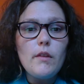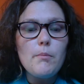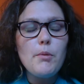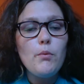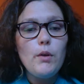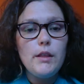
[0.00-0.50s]

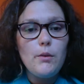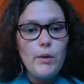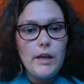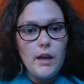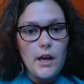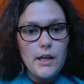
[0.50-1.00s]
But one that we
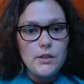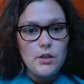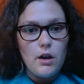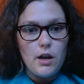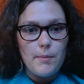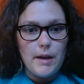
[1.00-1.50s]
can kind of
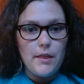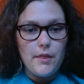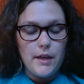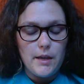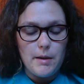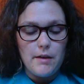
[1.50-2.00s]
talk about and
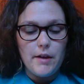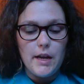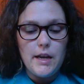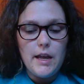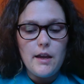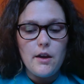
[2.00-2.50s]
think about
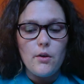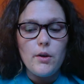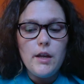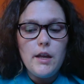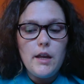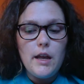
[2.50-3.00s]
right now,
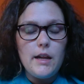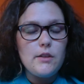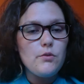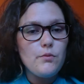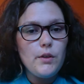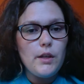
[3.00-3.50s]
and
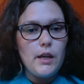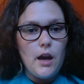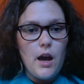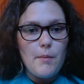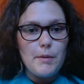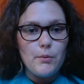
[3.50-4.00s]
it's a really
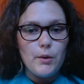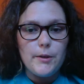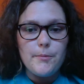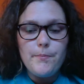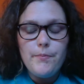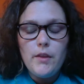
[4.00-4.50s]
common
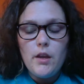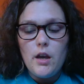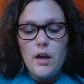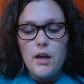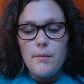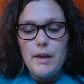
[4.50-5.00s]
one,
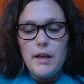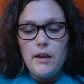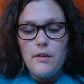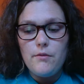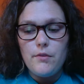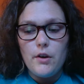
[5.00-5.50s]
it
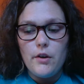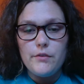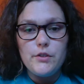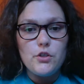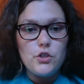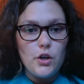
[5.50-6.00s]

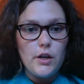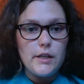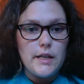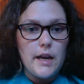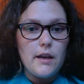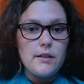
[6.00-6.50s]
involves shark
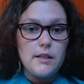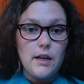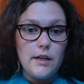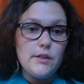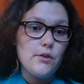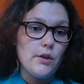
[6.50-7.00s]
attacks and
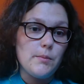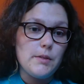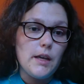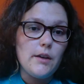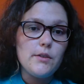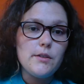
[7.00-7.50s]
ice cream
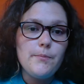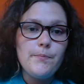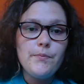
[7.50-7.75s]
sales.